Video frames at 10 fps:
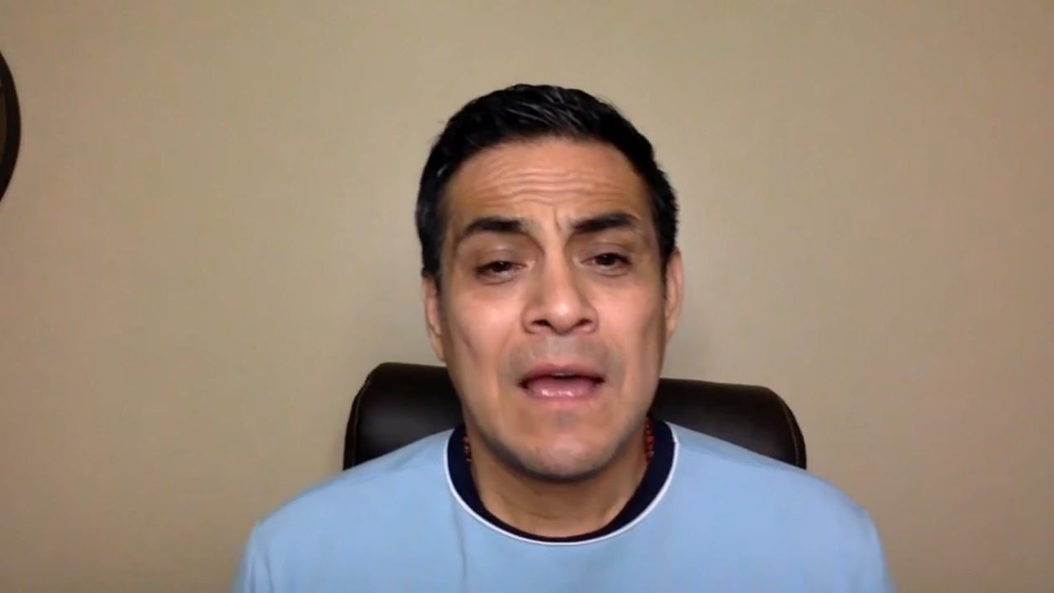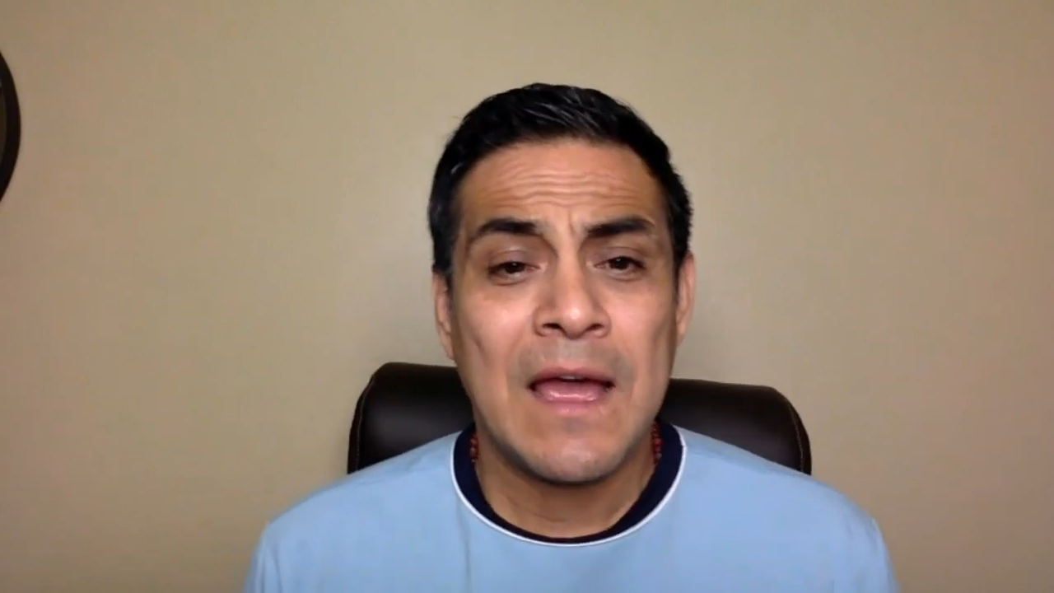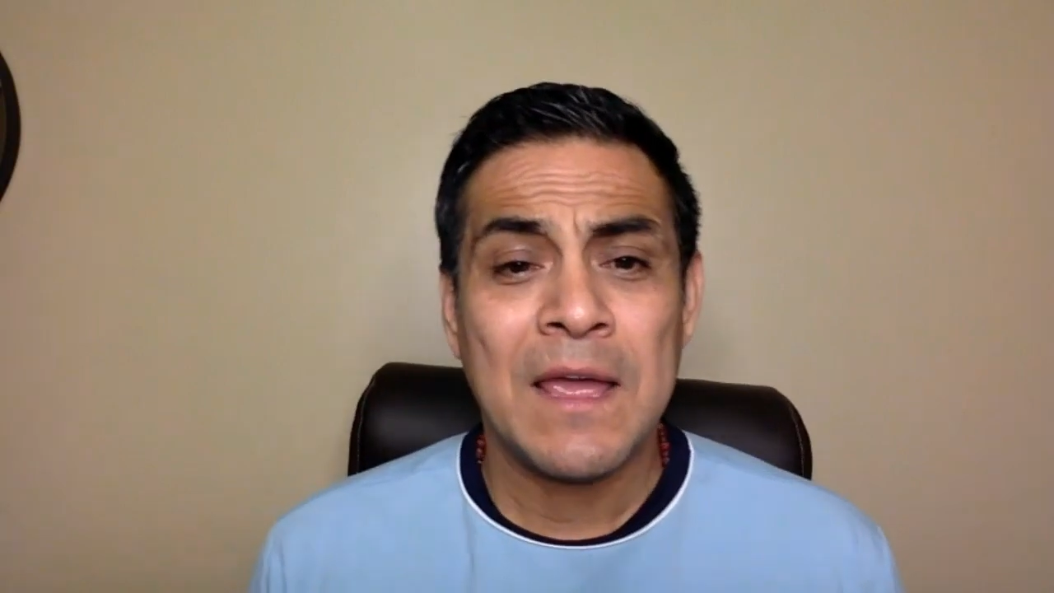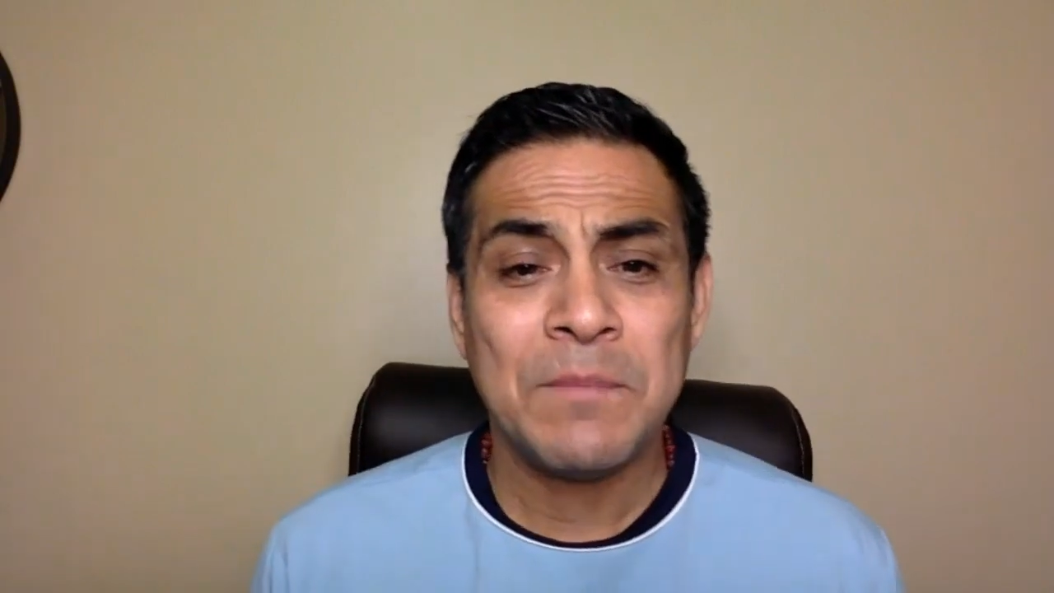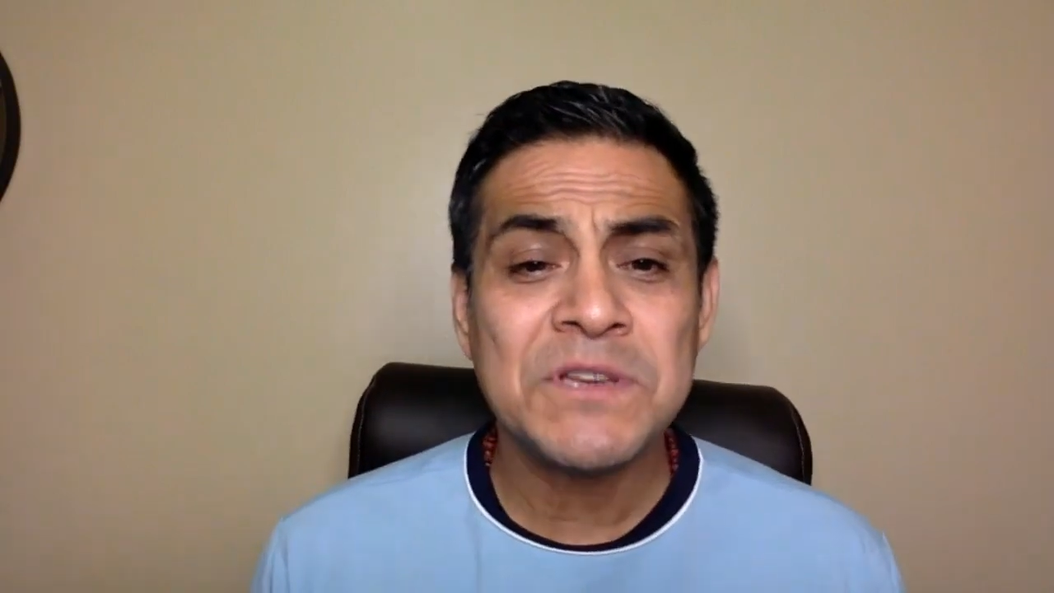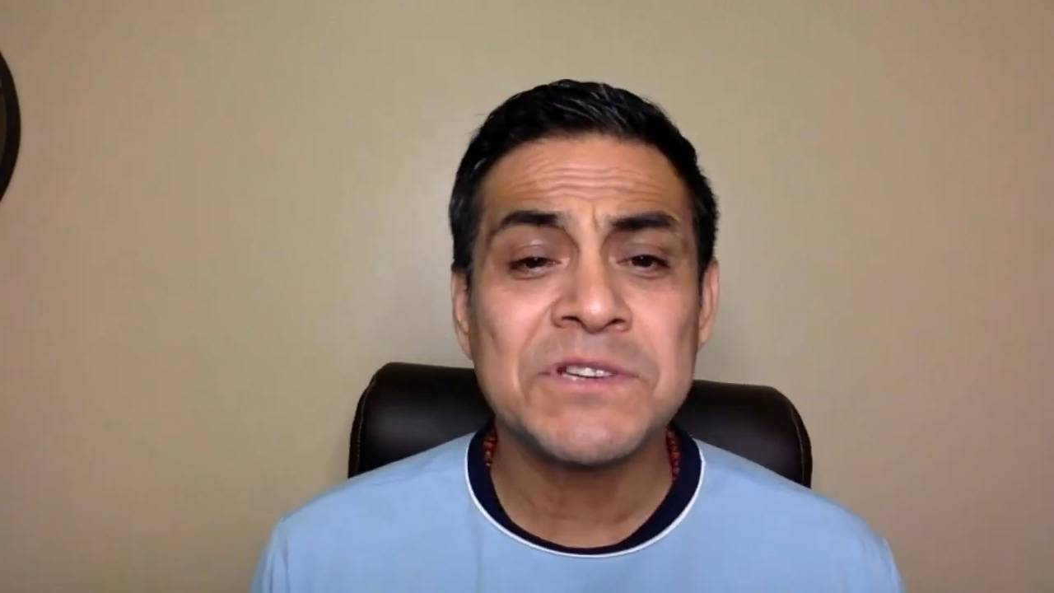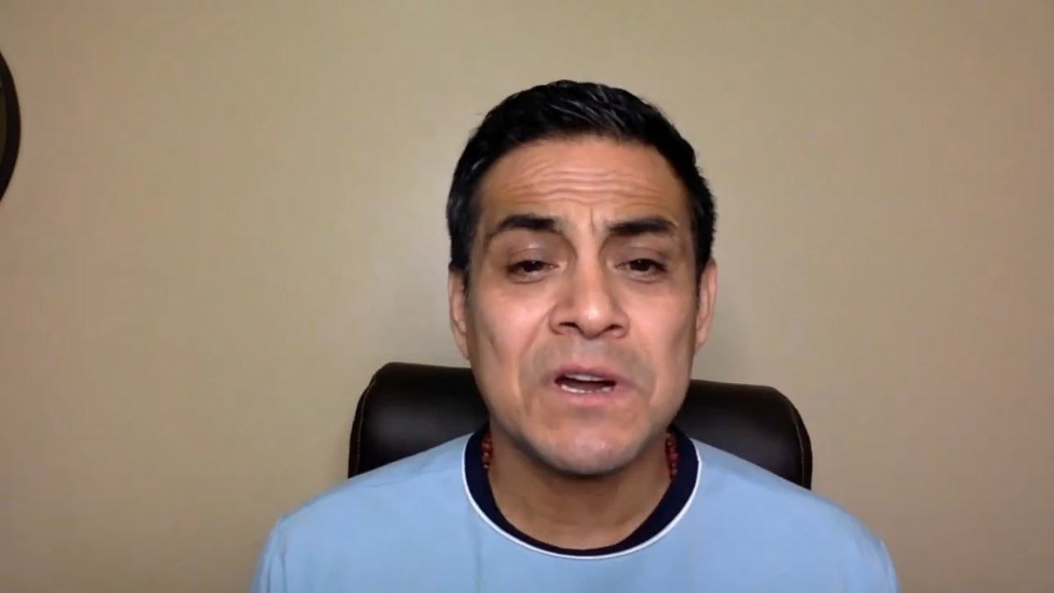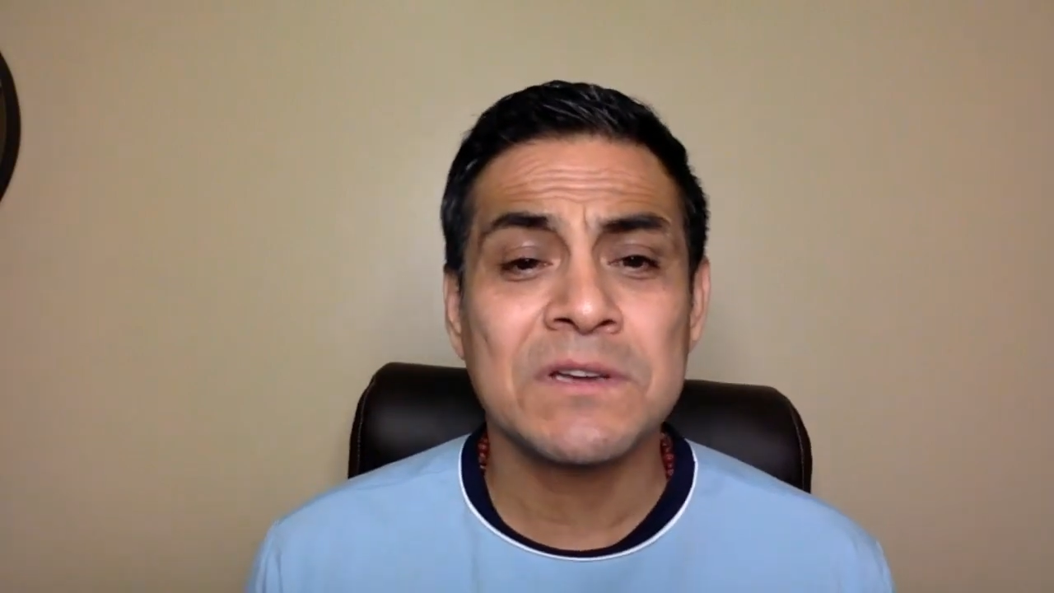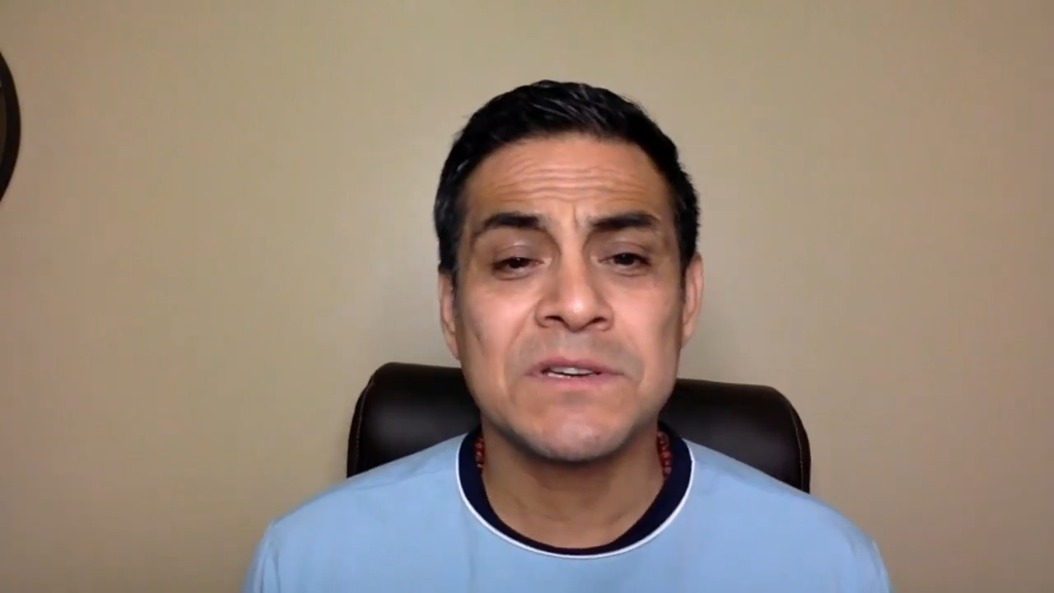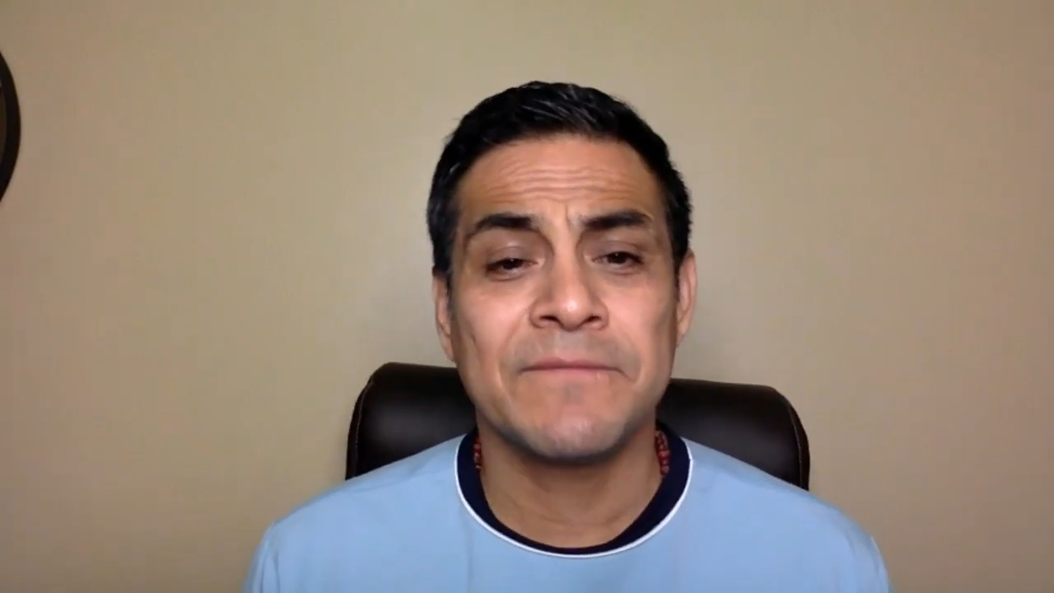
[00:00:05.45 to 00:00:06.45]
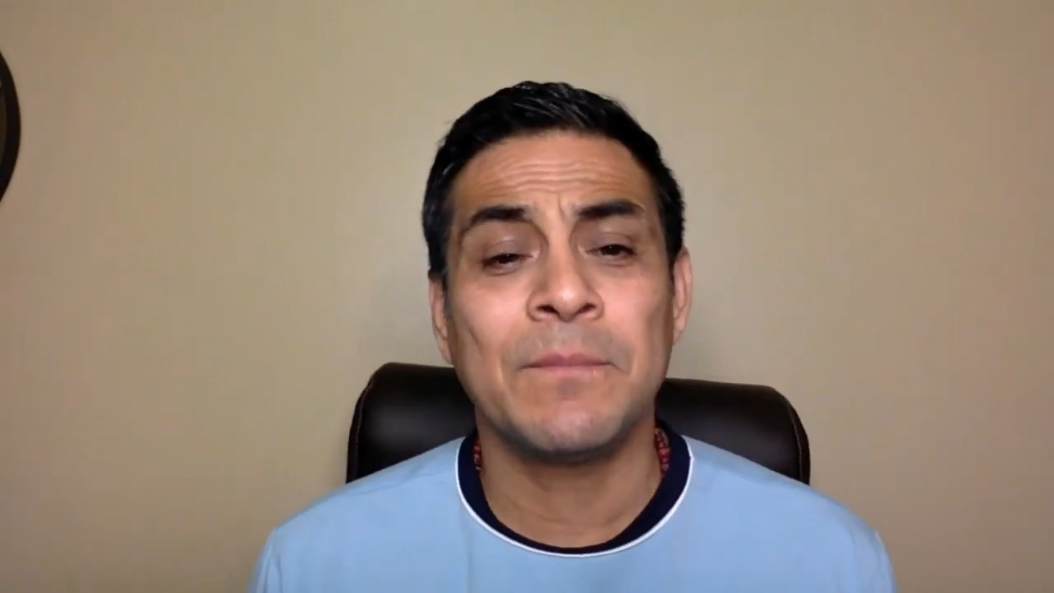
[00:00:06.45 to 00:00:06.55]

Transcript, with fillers: I am in charge